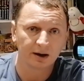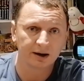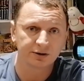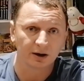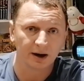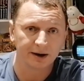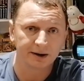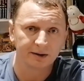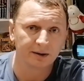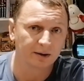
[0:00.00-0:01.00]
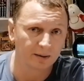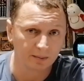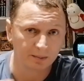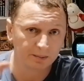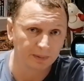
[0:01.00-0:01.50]
Catch you later.
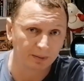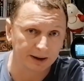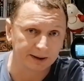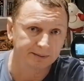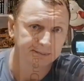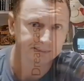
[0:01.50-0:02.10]
Bye bye.